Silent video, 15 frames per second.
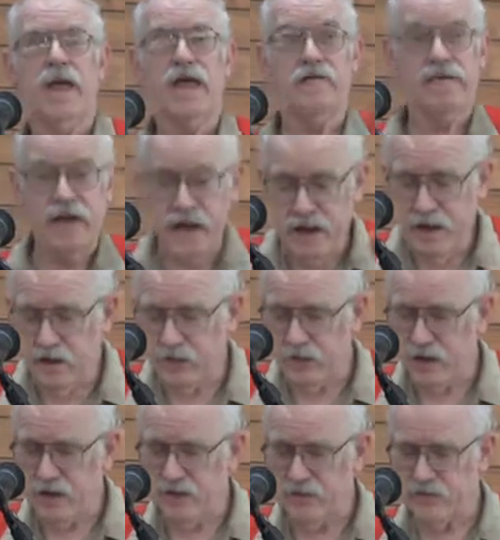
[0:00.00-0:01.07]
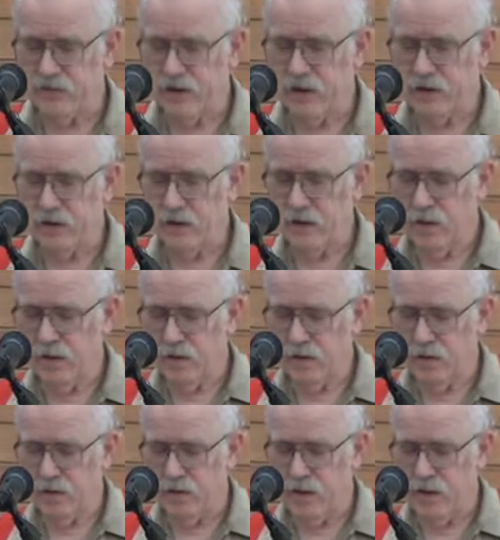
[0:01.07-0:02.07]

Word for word: If he agrees that the,